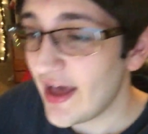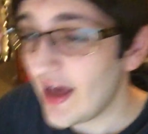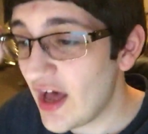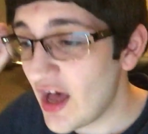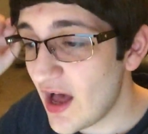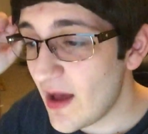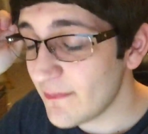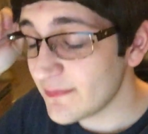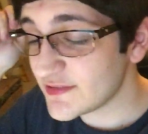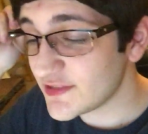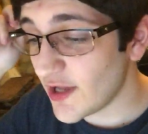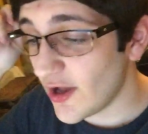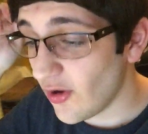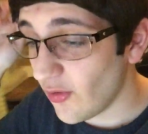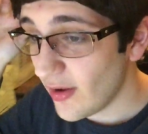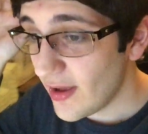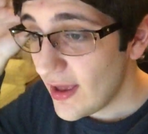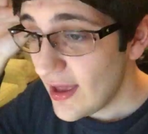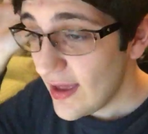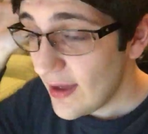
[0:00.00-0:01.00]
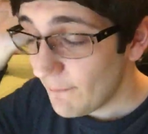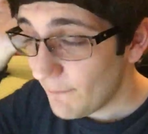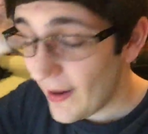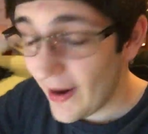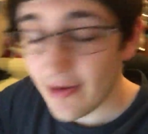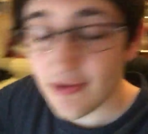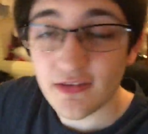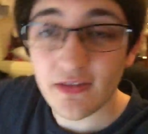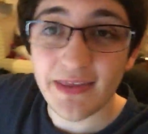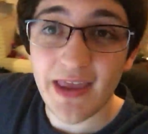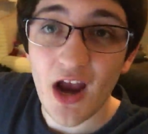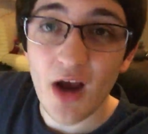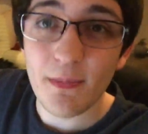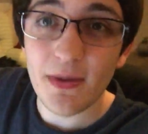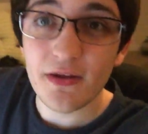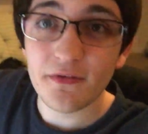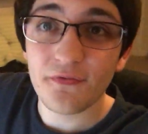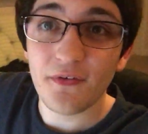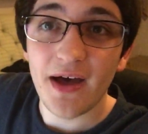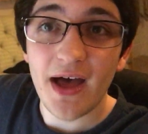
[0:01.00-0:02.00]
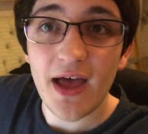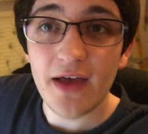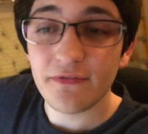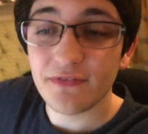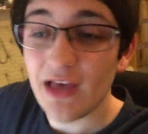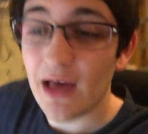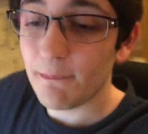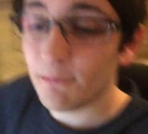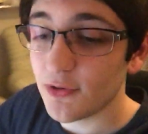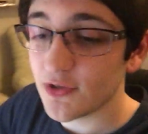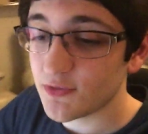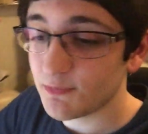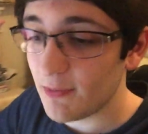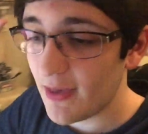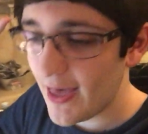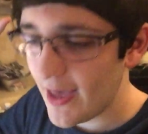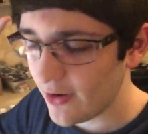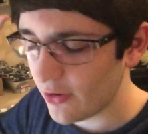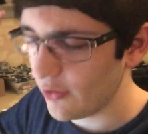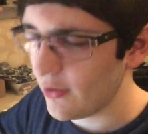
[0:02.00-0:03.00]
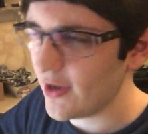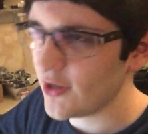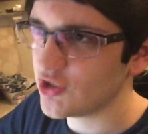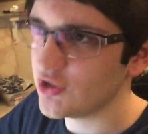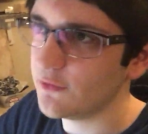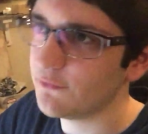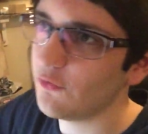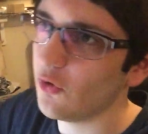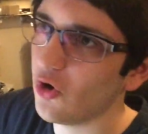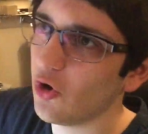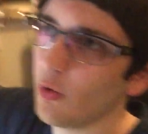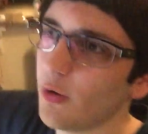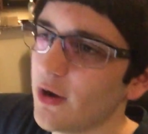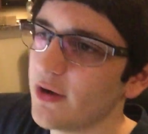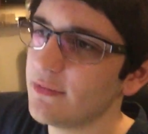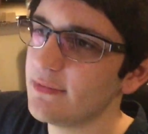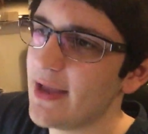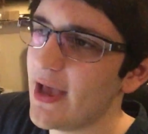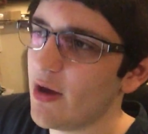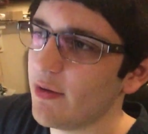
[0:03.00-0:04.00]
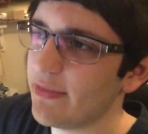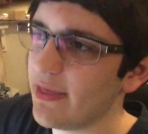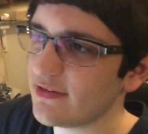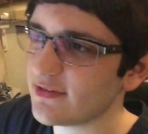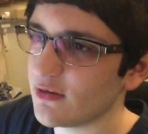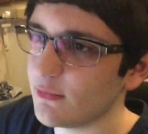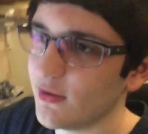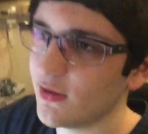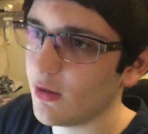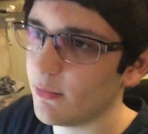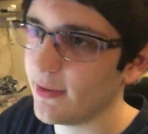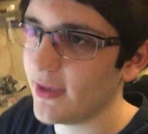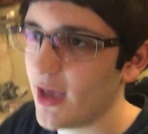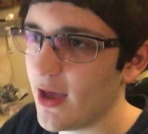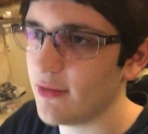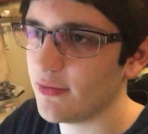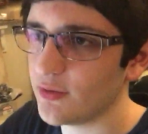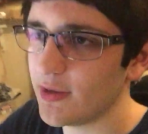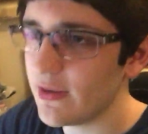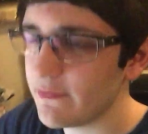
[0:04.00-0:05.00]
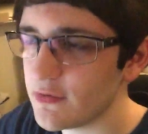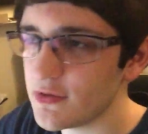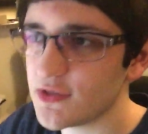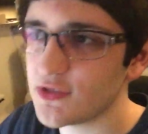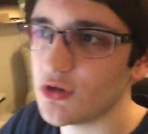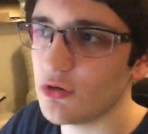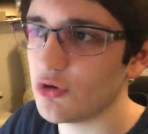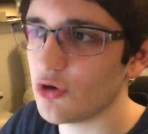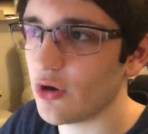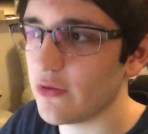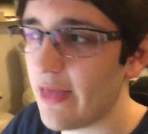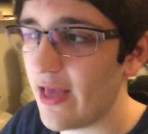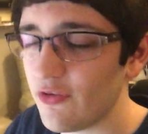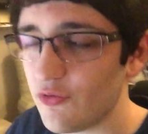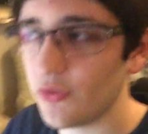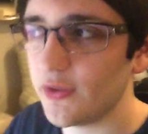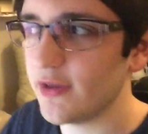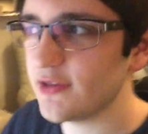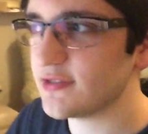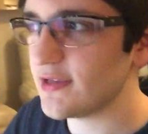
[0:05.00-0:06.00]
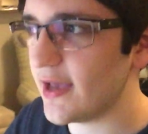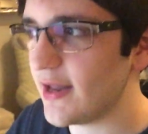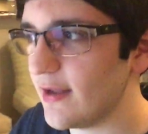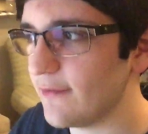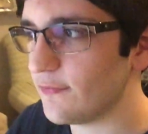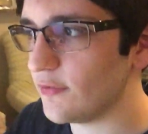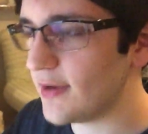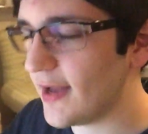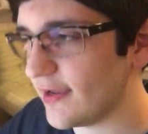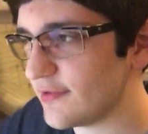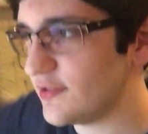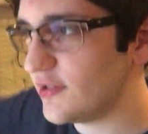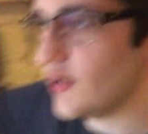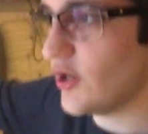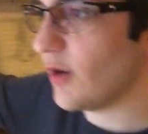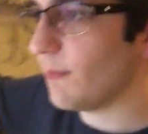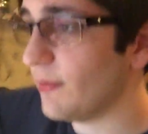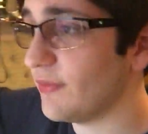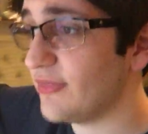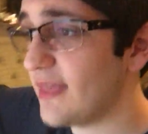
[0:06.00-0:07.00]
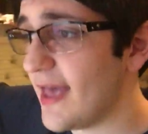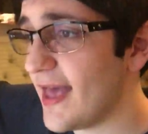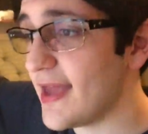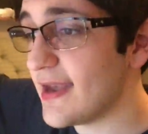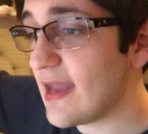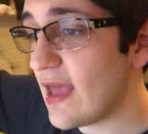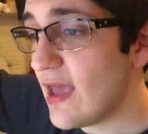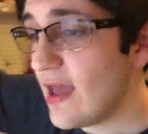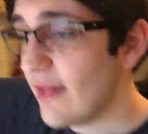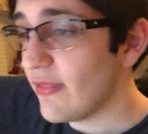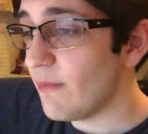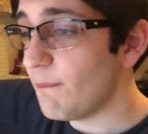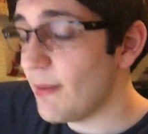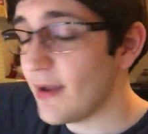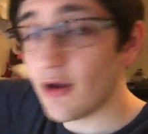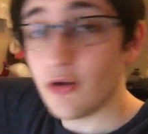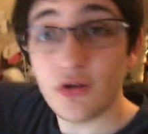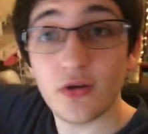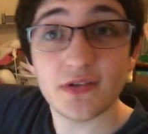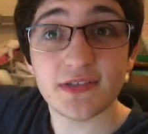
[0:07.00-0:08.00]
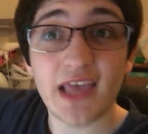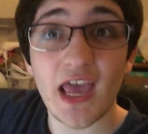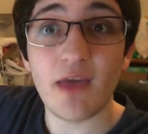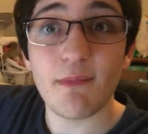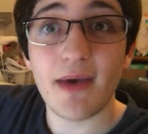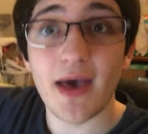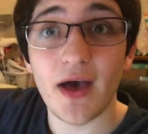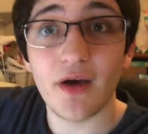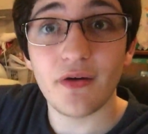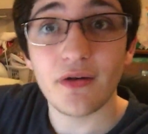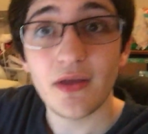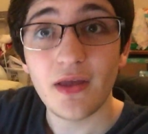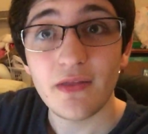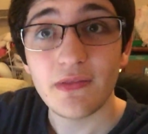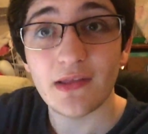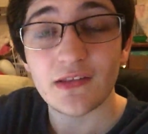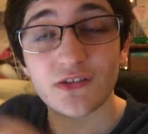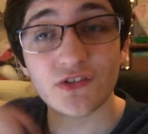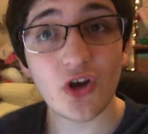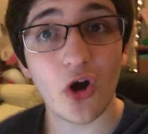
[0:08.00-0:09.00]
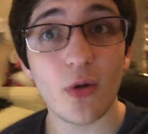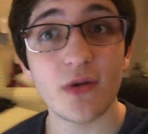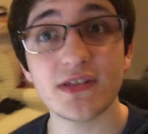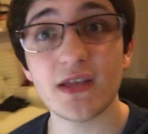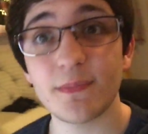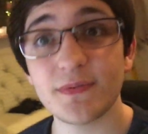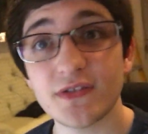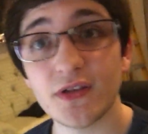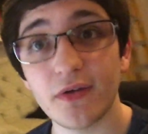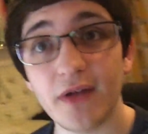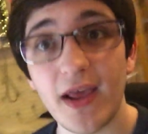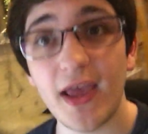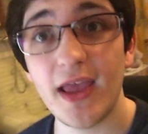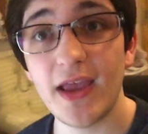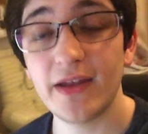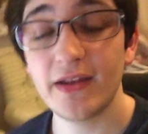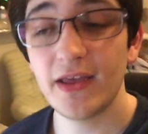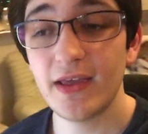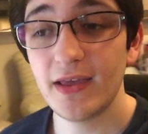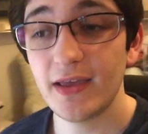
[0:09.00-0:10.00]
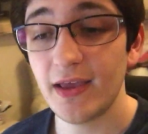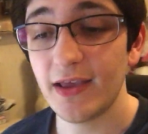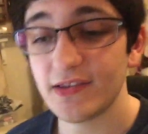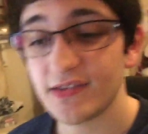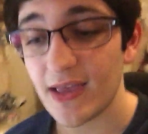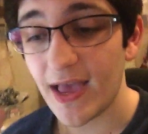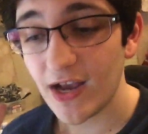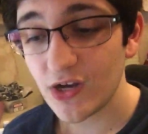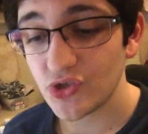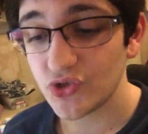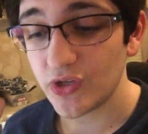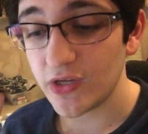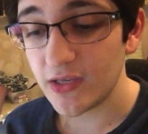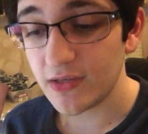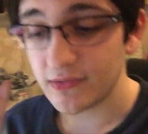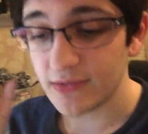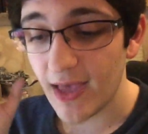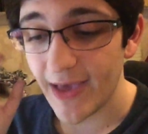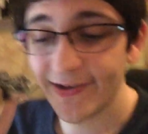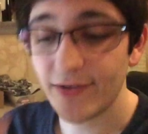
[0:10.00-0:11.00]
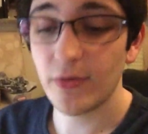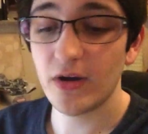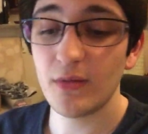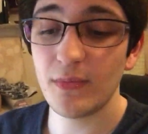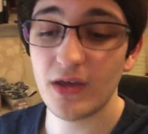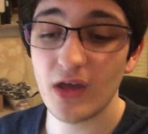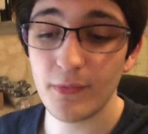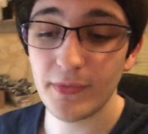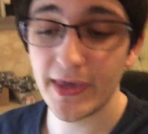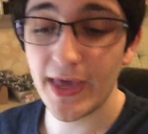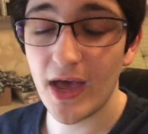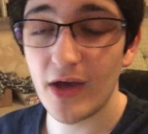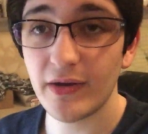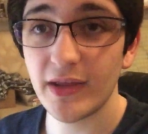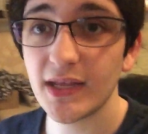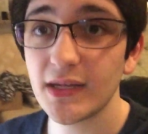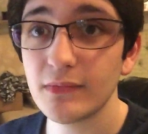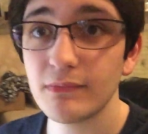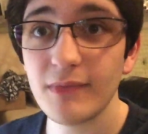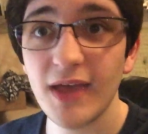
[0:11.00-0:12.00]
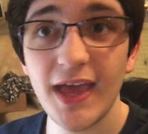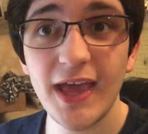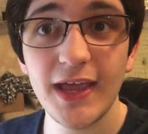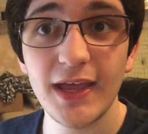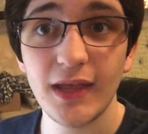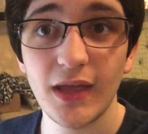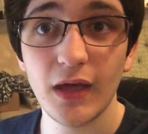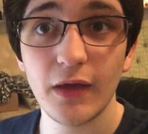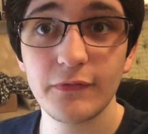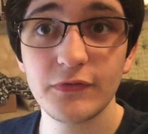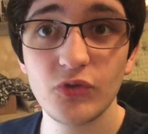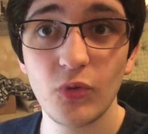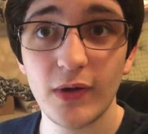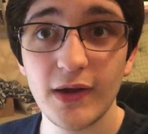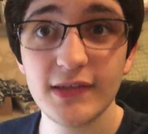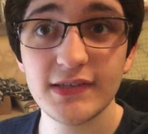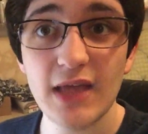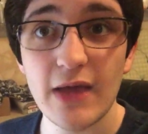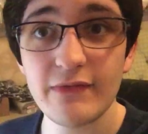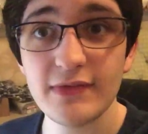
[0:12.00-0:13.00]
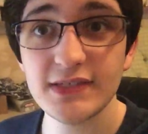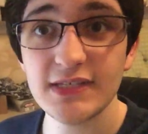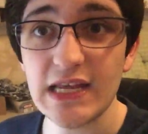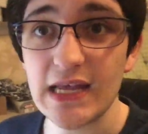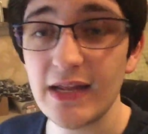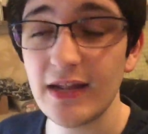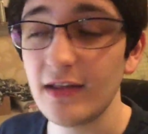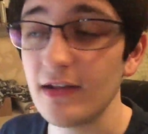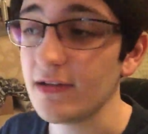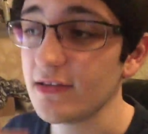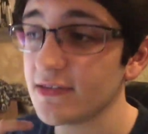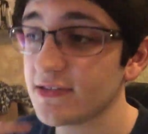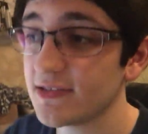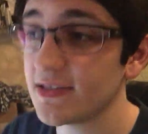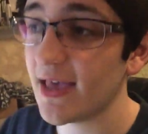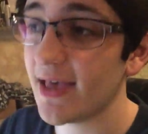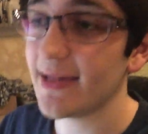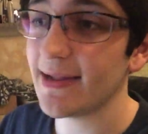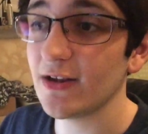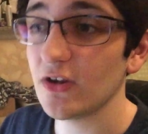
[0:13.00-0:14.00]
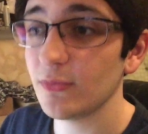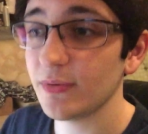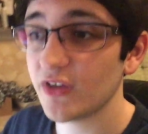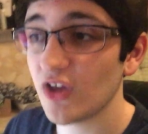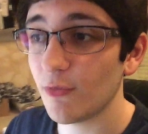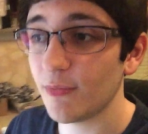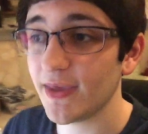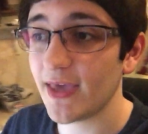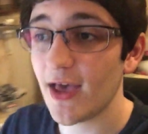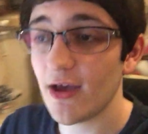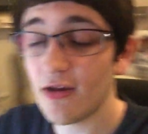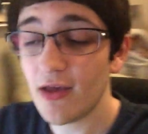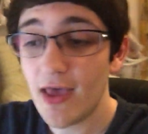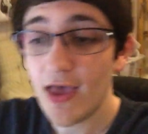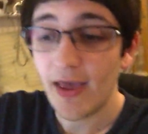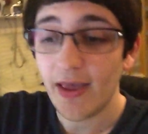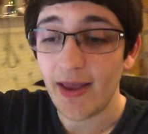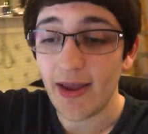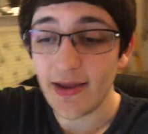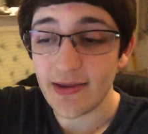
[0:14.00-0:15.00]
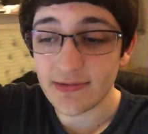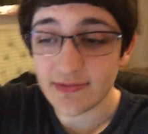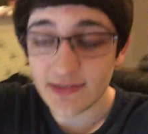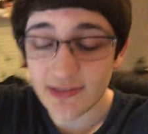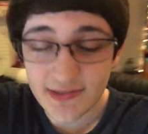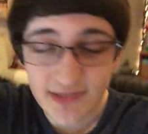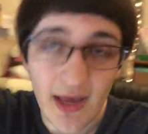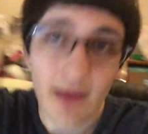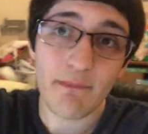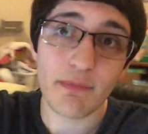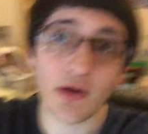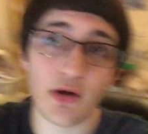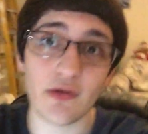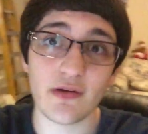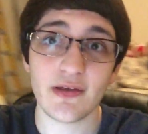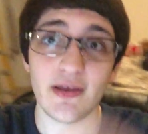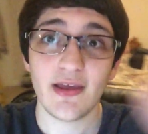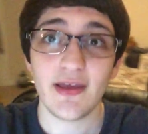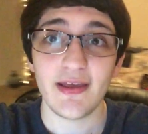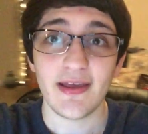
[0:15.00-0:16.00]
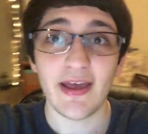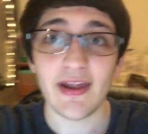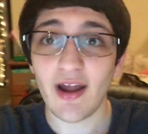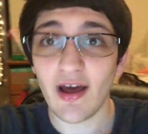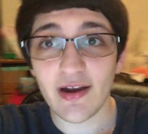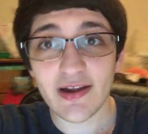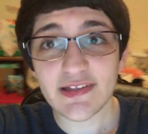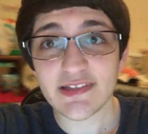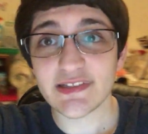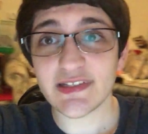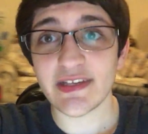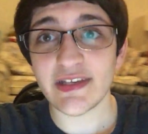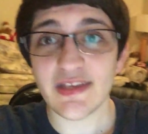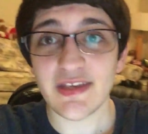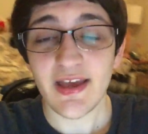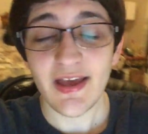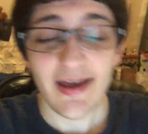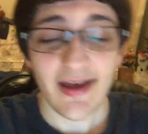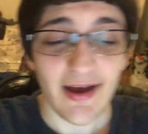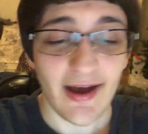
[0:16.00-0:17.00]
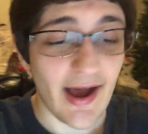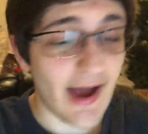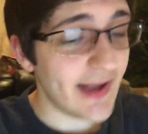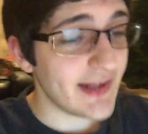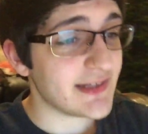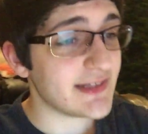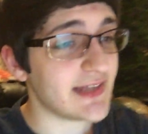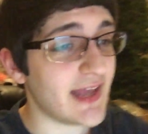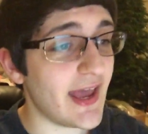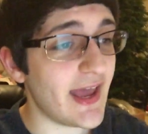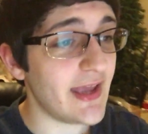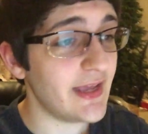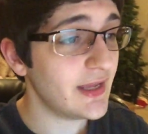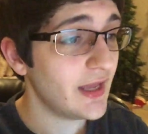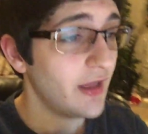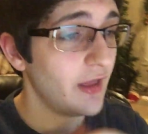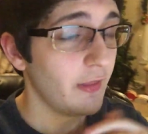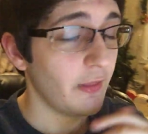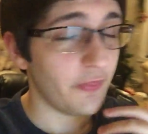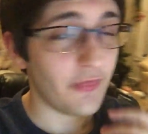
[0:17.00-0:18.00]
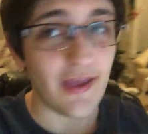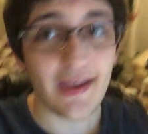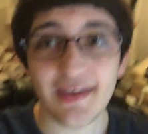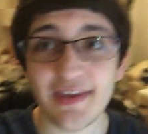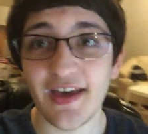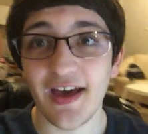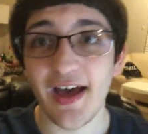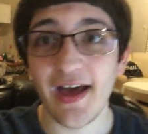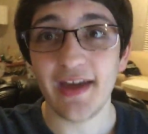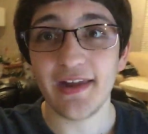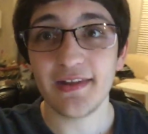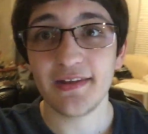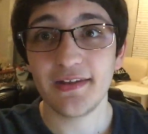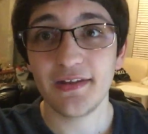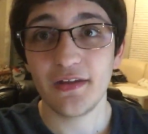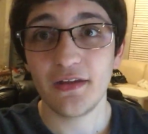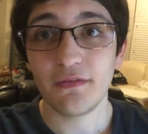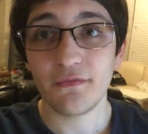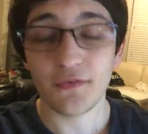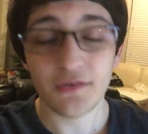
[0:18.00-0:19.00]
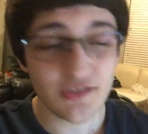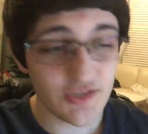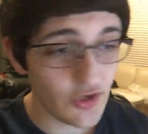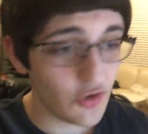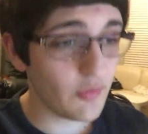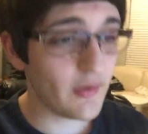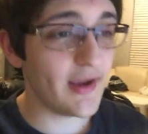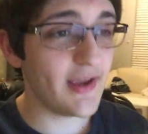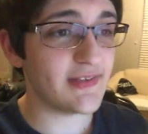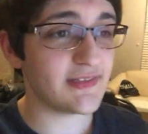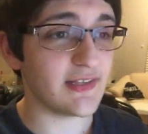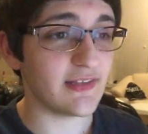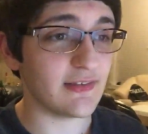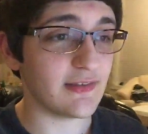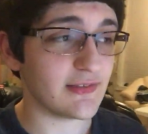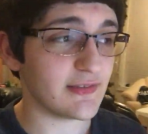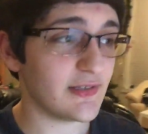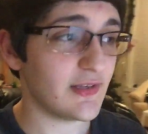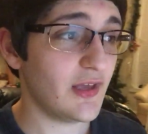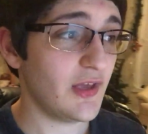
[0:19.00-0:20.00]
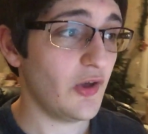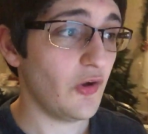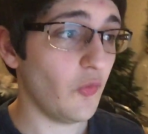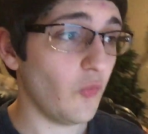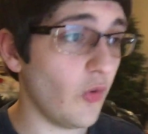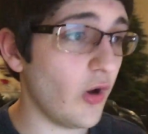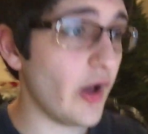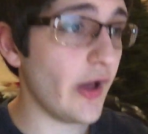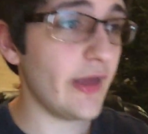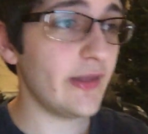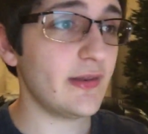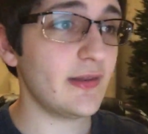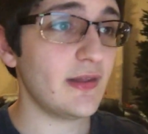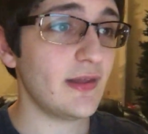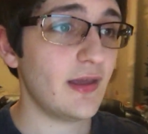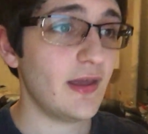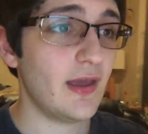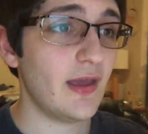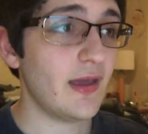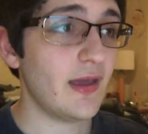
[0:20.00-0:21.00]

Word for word: Um, so, Pirates of the Caribbean 5 got pushed back or actually forward. Now that's going to be coming out even sooner, and that's really exciting for next year. But then the bigger news came out that Star Wars Episode 8 is actually not going to be coming out in May of 2017, and instead it'll be coming out in December. And honestly, I say thank God for two reasons. One,